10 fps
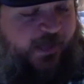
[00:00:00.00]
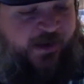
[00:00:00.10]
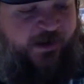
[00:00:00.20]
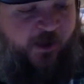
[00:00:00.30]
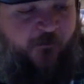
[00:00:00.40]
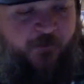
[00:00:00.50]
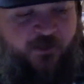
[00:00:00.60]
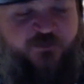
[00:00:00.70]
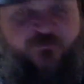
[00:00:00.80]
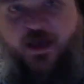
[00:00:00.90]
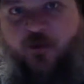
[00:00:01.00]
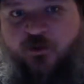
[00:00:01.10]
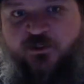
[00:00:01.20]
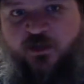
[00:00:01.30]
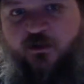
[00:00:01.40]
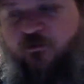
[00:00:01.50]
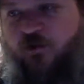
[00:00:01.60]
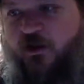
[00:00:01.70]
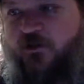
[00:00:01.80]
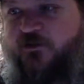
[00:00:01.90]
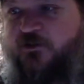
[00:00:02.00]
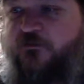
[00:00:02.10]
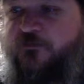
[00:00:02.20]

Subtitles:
how much of that was on LeBron. So,